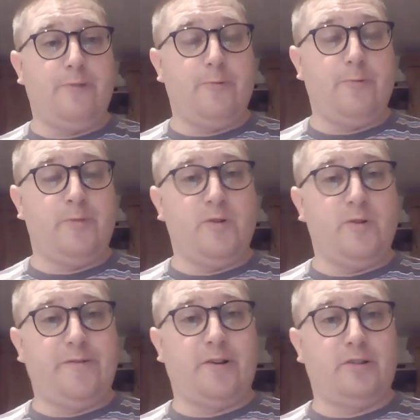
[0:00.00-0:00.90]
we will
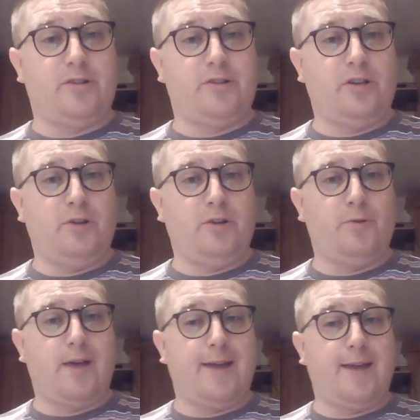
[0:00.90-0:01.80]
move on
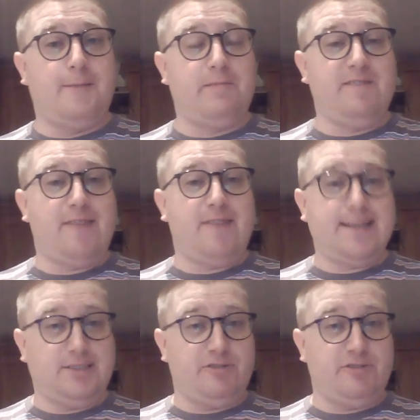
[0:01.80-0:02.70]
to a brief
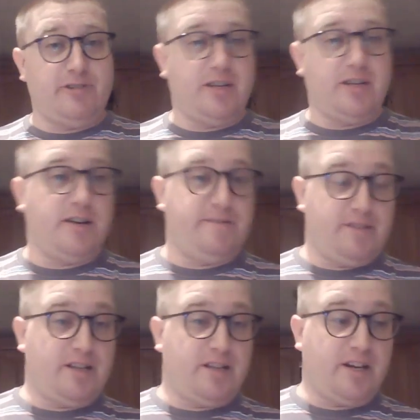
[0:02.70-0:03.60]
history
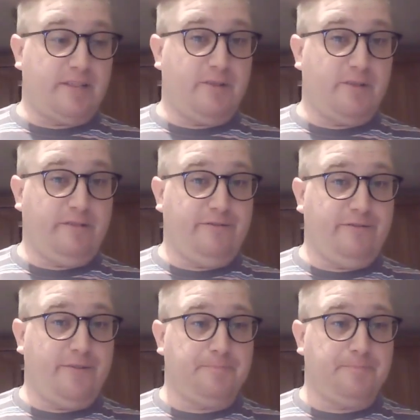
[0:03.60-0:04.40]
of the Tiger Moth,